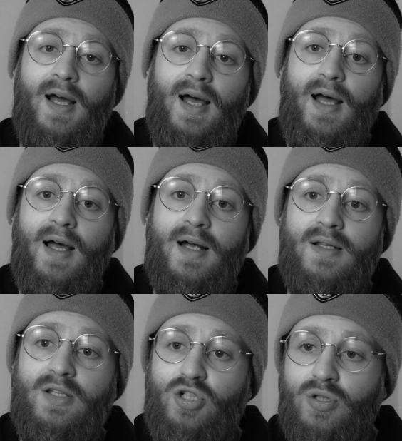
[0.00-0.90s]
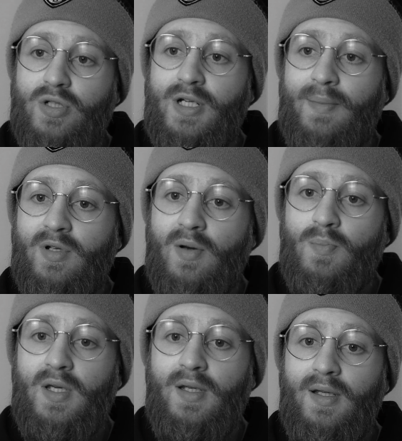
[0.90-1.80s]
and the shutter jammed on
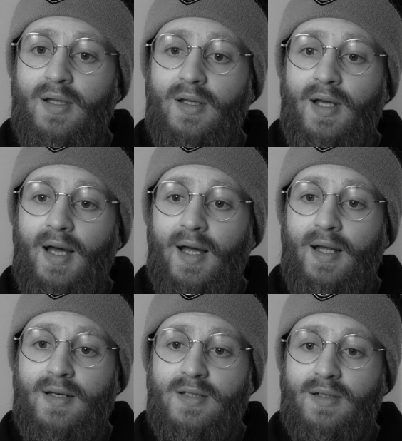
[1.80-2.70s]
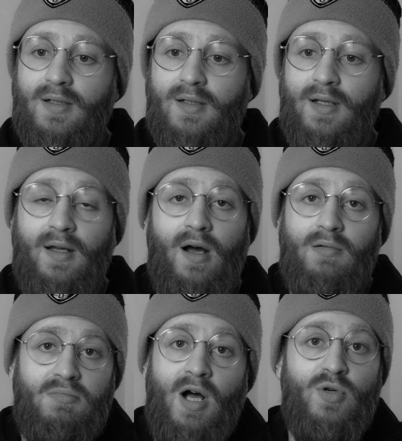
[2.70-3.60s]
me, and
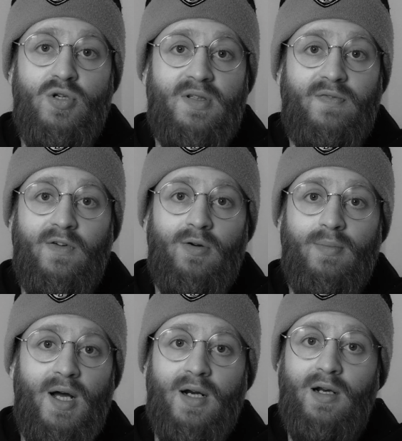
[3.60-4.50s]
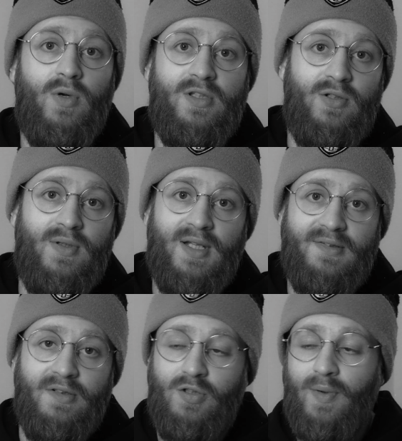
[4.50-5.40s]
I'm new to film. I don't know what to do in that
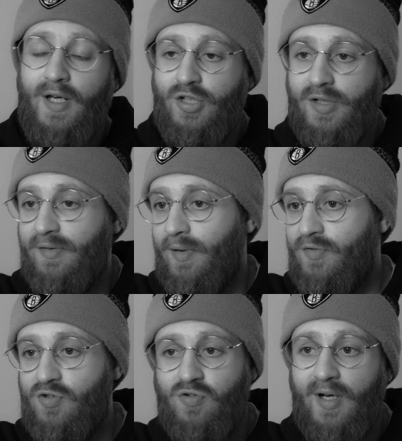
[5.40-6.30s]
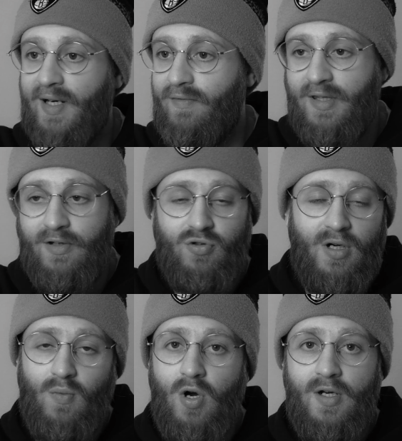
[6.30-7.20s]
situation, so I was just trying everything,
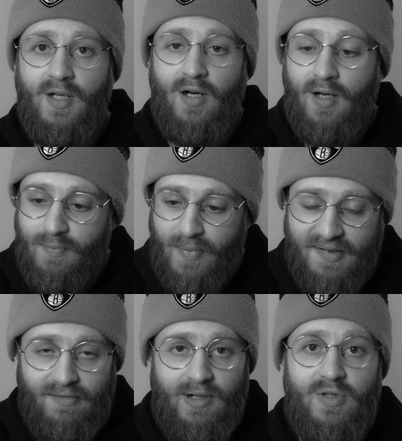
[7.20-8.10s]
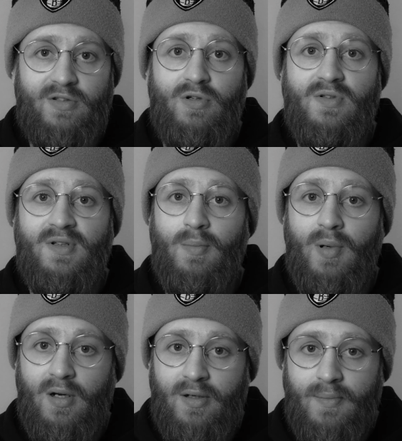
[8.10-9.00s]
trying to wind it on, messing around with screws on the
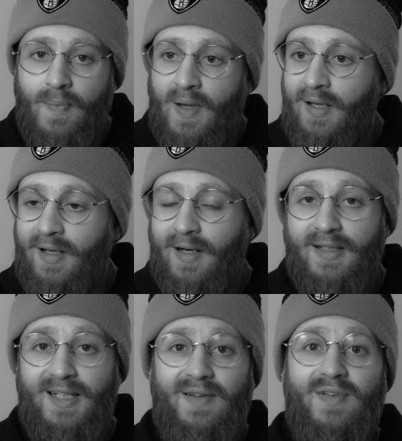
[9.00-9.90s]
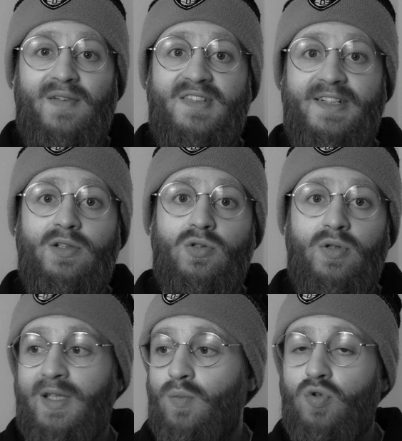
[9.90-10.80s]
bottom. I didn't even have signal
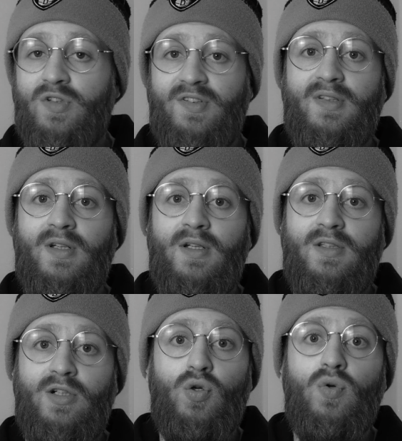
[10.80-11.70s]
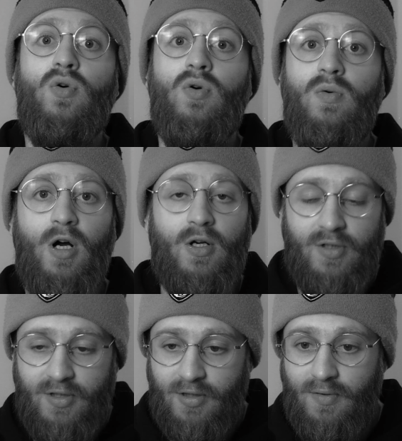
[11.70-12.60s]
in the woods to Google what I
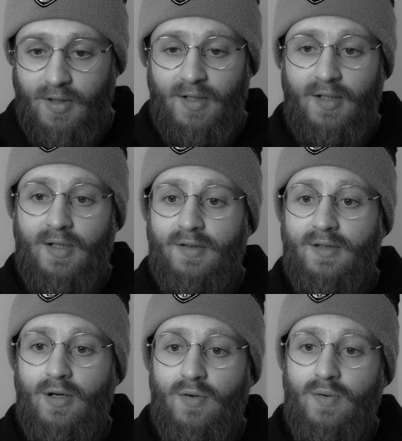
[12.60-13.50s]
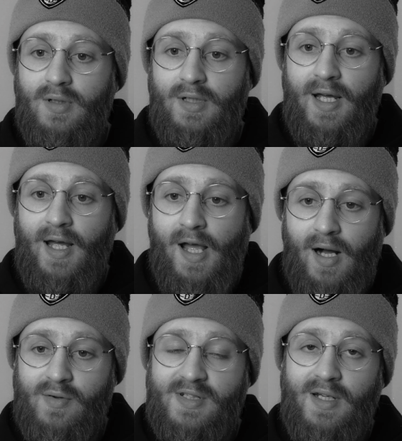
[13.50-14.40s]
could do. So yeah,
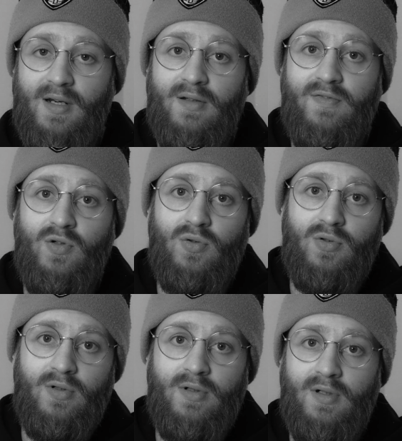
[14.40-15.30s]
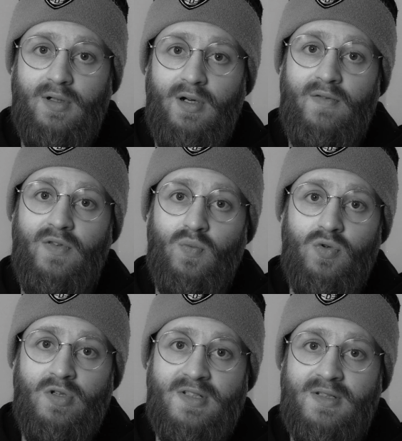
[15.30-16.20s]
I was sitting on the floor of the
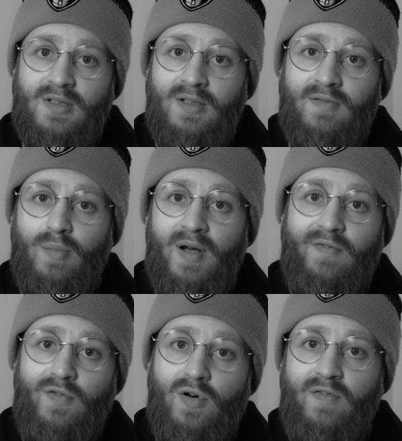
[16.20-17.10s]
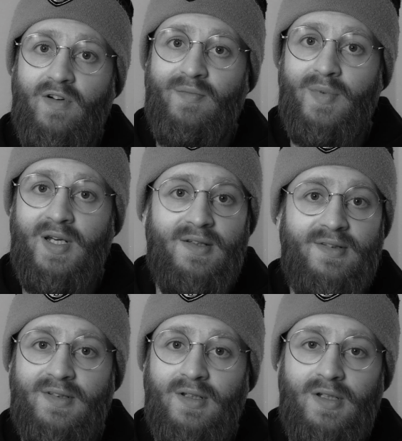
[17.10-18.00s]
woods for about 45
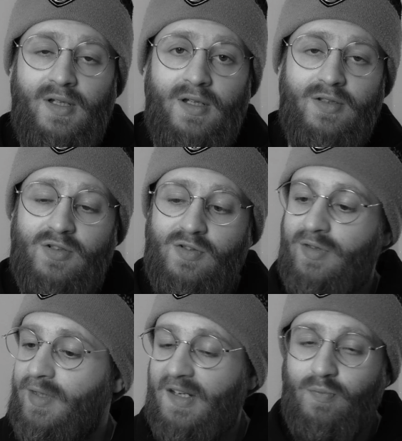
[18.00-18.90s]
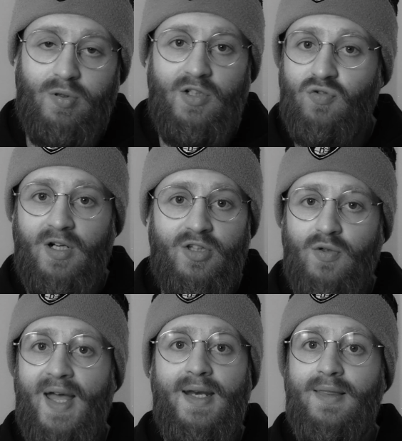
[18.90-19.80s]
minutes, just desperately trying to
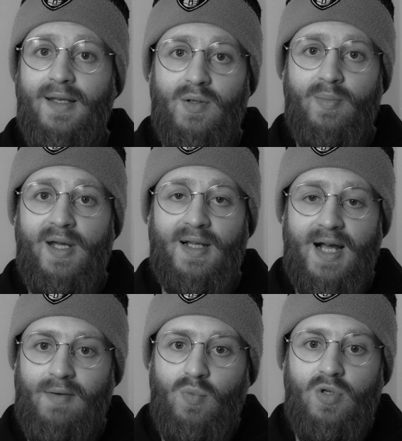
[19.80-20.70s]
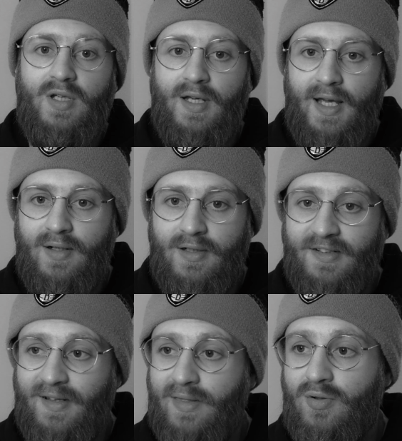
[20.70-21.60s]
do anything that would make the camera work again,
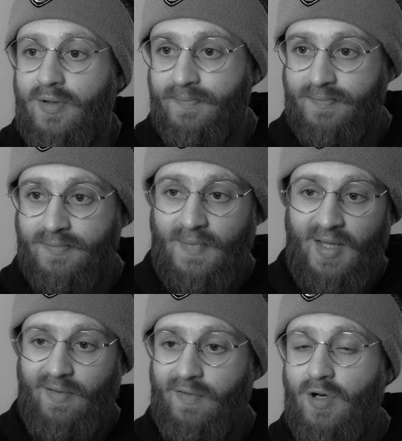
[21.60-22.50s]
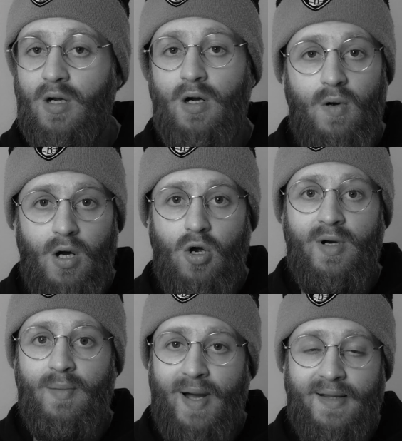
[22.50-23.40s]
because I thought, if I've got to go home
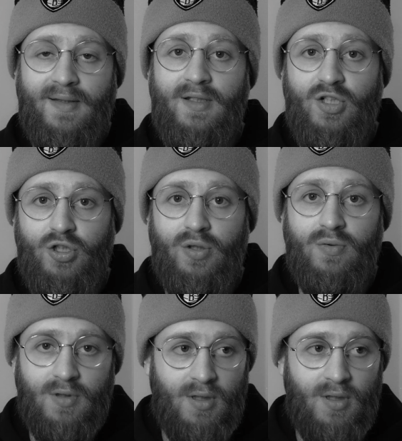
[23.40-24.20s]
and abandon this shoot